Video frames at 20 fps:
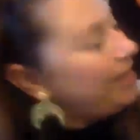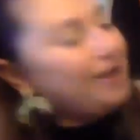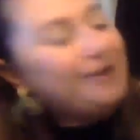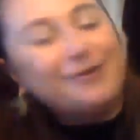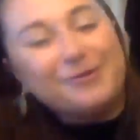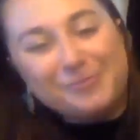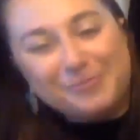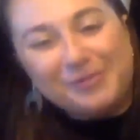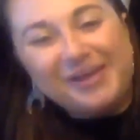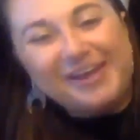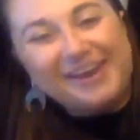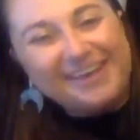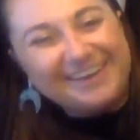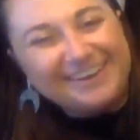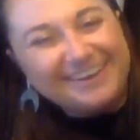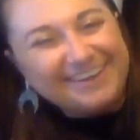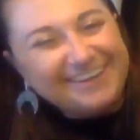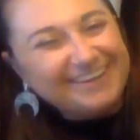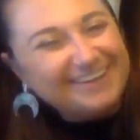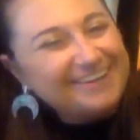new planet,
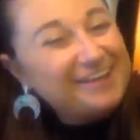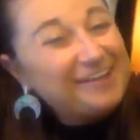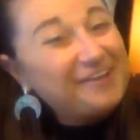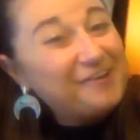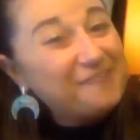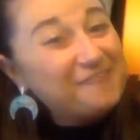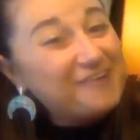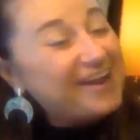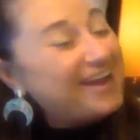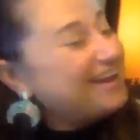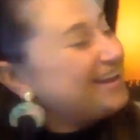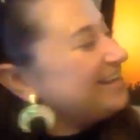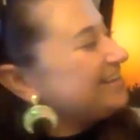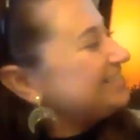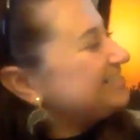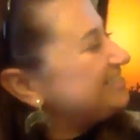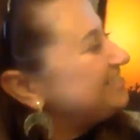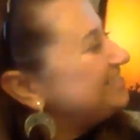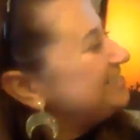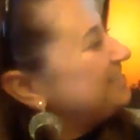
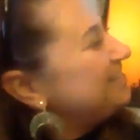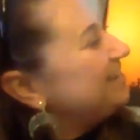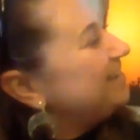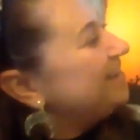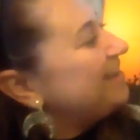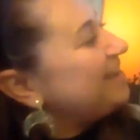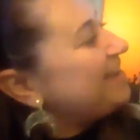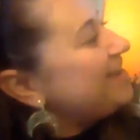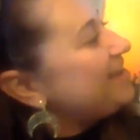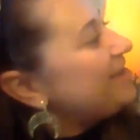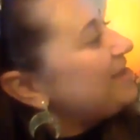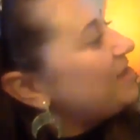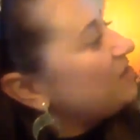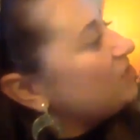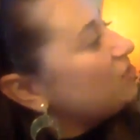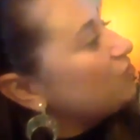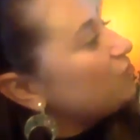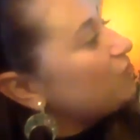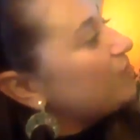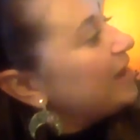Uranus.
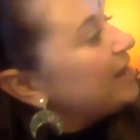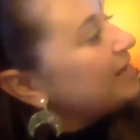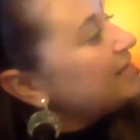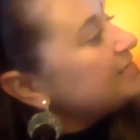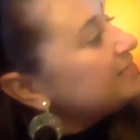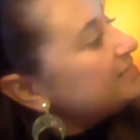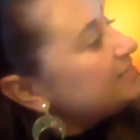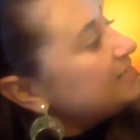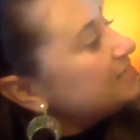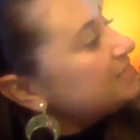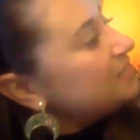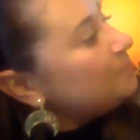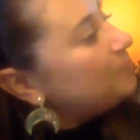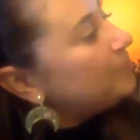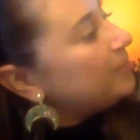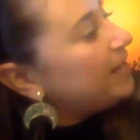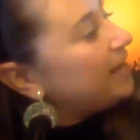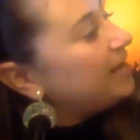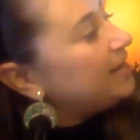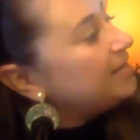Uranus is a
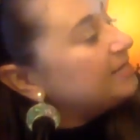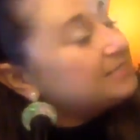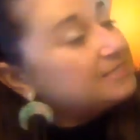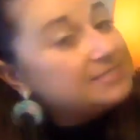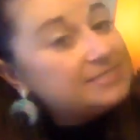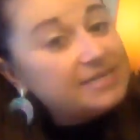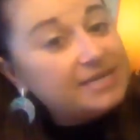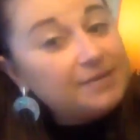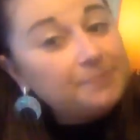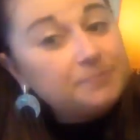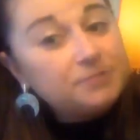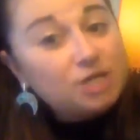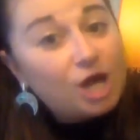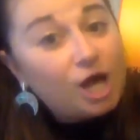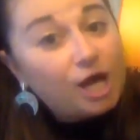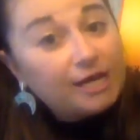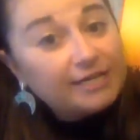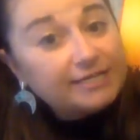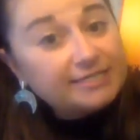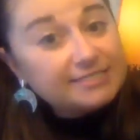planet tipped
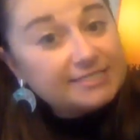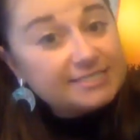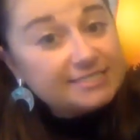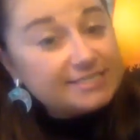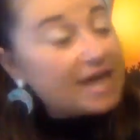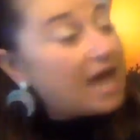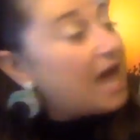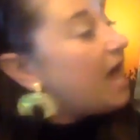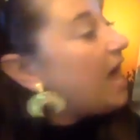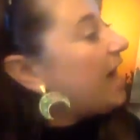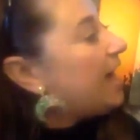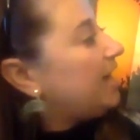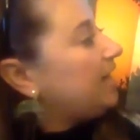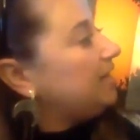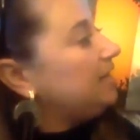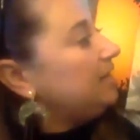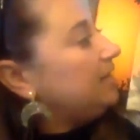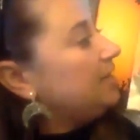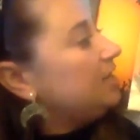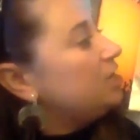on its
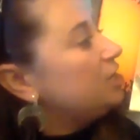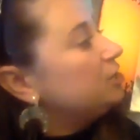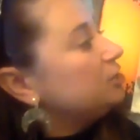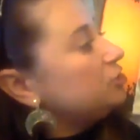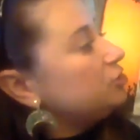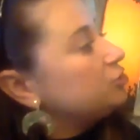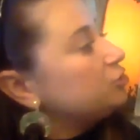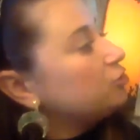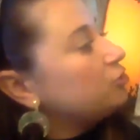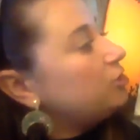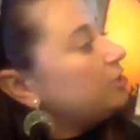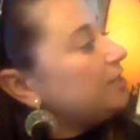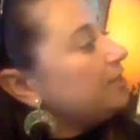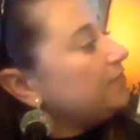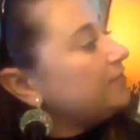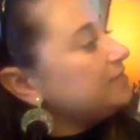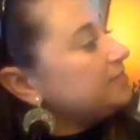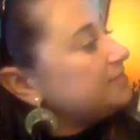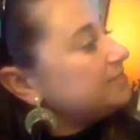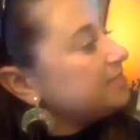side, circling
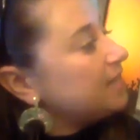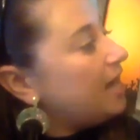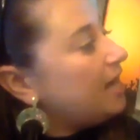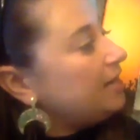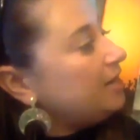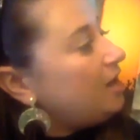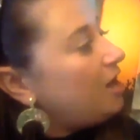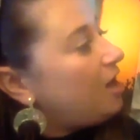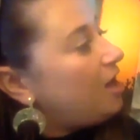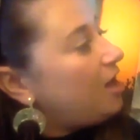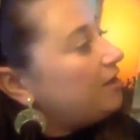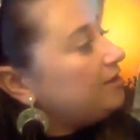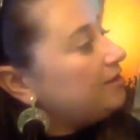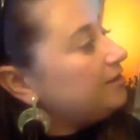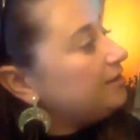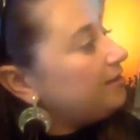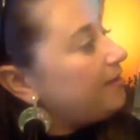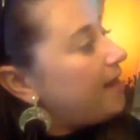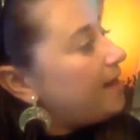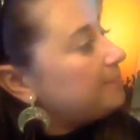the sun on a
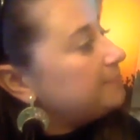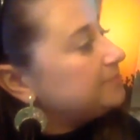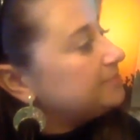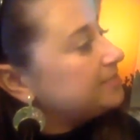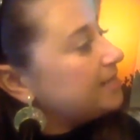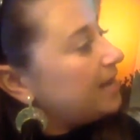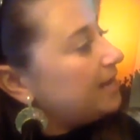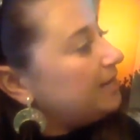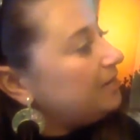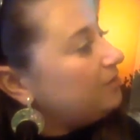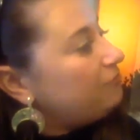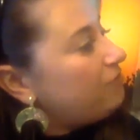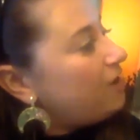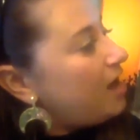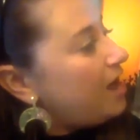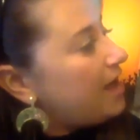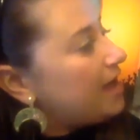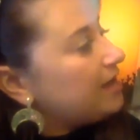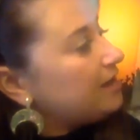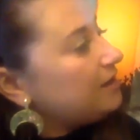lopsided
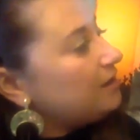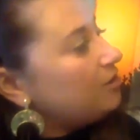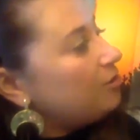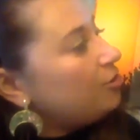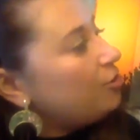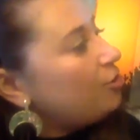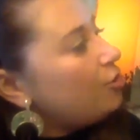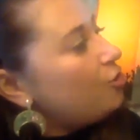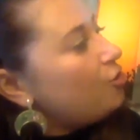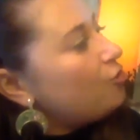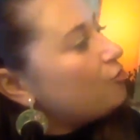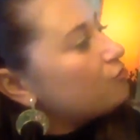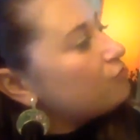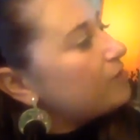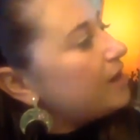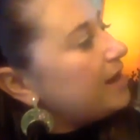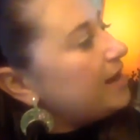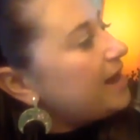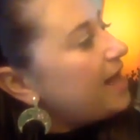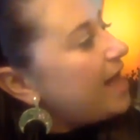ride.
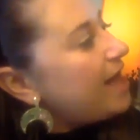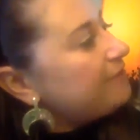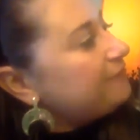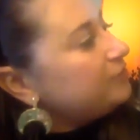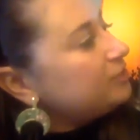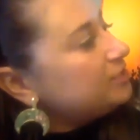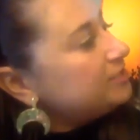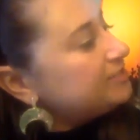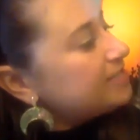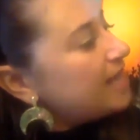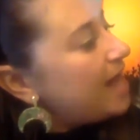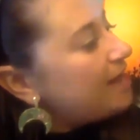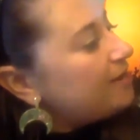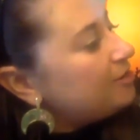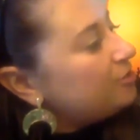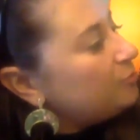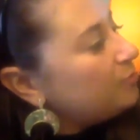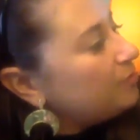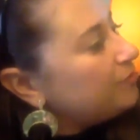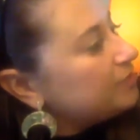Right after
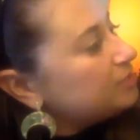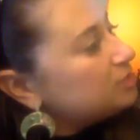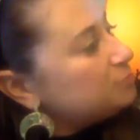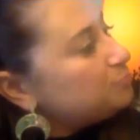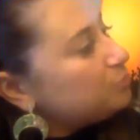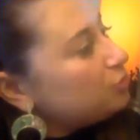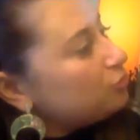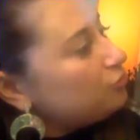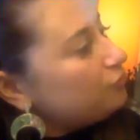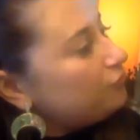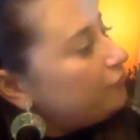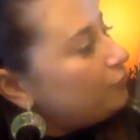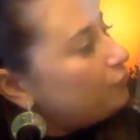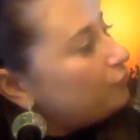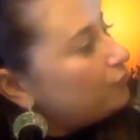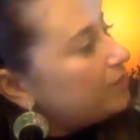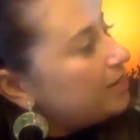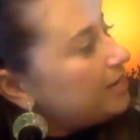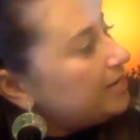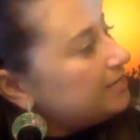Saturn with its beautiful
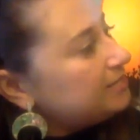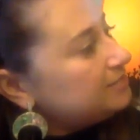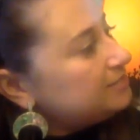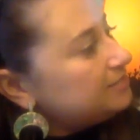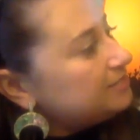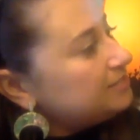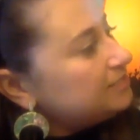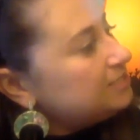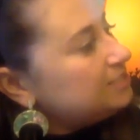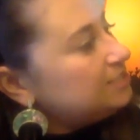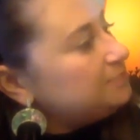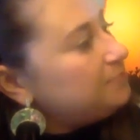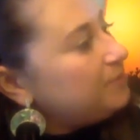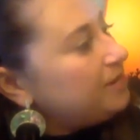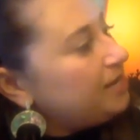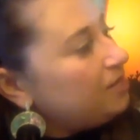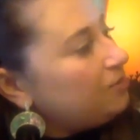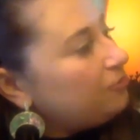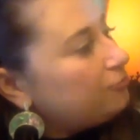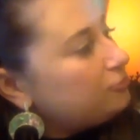rings,
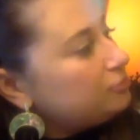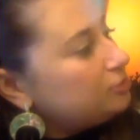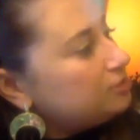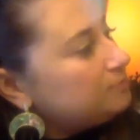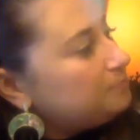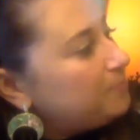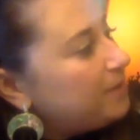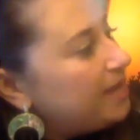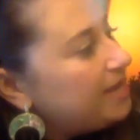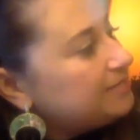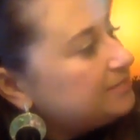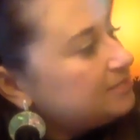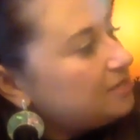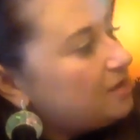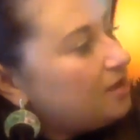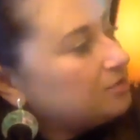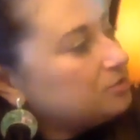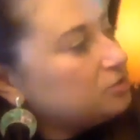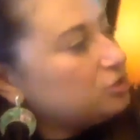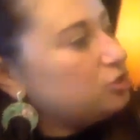spinning through space
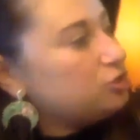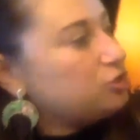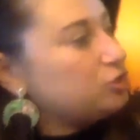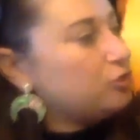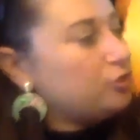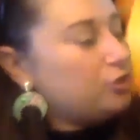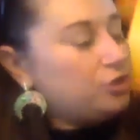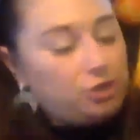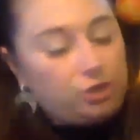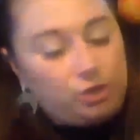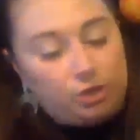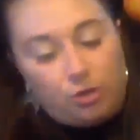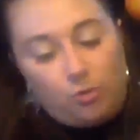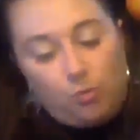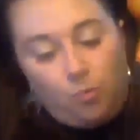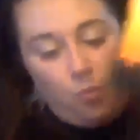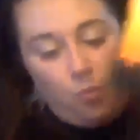on circular